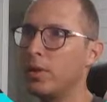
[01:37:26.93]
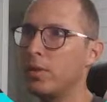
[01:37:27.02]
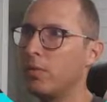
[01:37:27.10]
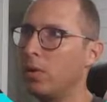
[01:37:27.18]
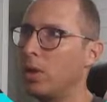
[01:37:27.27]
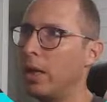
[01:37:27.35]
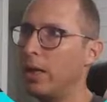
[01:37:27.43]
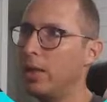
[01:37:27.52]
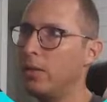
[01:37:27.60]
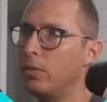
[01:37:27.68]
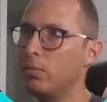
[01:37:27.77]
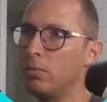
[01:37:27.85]
of all,
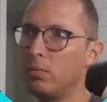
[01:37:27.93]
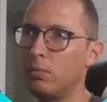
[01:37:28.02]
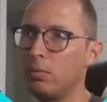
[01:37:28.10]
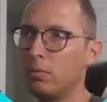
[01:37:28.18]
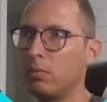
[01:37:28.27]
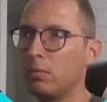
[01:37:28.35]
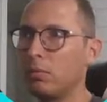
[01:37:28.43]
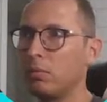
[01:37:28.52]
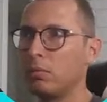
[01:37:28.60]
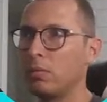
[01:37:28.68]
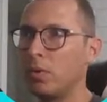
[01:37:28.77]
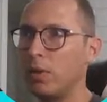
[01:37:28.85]
I
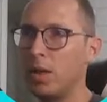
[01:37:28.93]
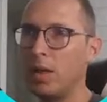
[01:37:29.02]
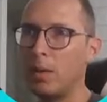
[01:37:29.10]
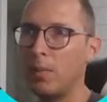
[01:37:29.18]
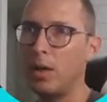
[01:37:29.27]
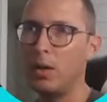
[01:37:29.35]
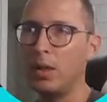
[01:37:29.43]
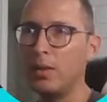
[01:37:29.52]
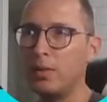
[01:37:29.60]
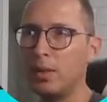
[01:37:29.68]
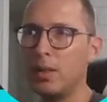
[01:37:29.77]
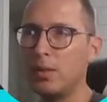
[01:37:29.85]
think about, is
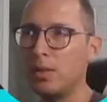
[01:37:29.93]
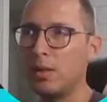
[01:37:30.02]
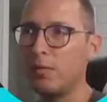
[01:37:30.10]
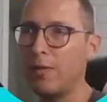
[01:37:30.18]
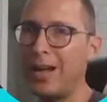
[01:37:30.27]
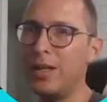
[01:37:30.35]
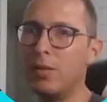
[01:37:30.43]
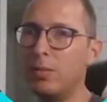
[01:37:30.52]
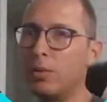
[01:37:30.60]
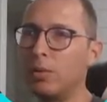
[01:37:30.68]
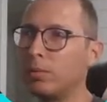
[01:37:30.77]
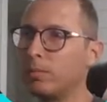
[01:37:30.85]
this a
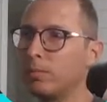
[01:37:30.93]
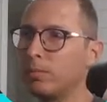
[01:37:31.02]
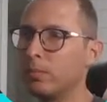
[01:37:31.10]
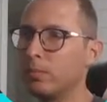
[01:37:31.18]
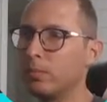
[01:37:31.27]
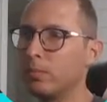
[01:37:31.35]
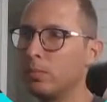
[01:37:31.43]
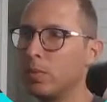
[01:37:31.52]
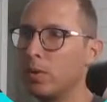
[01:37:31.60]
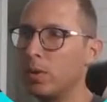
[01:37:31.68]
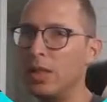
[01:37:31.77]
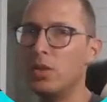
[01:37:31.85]
valuable,
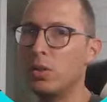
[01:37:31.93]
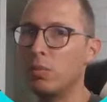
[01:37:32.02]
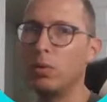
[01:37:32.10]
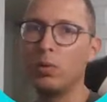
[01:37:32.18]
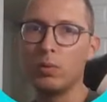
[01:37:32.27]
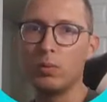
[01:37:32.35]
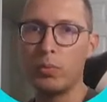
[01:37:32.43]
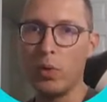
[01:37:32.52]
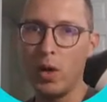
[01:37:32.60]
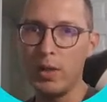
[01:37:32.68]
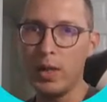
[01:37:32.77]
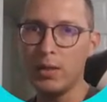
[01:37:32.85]
teachable
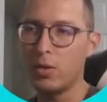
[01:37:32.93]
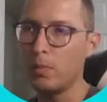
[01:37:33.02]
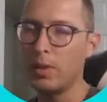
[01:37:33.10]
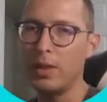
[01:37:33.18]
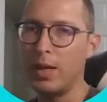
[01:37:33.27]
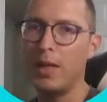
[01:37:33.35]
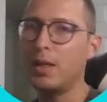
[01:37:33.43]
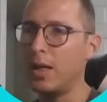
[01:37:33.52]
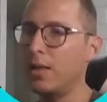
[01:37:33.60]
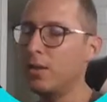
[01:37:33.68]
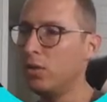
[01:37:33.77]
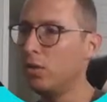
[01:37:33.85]
project, something that I
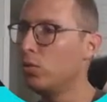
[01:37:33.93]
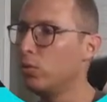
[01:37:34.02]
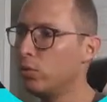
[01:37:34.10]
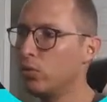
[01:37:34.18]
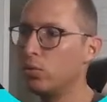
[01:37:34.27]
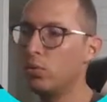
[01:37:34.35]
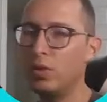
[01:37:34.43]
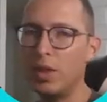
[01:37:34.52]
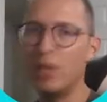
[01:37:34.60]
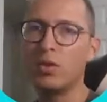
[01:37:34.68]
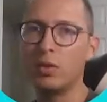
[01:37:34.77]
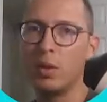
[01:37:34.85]
can use to
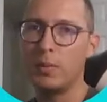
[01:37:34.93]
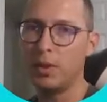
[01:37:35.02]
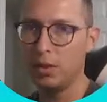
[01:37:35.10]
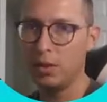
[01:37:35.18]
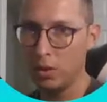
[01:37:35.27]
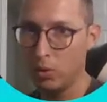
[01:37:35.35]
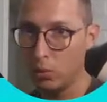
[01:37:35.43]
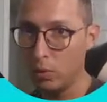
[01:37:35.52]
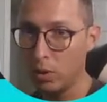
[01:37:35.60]
teach something new?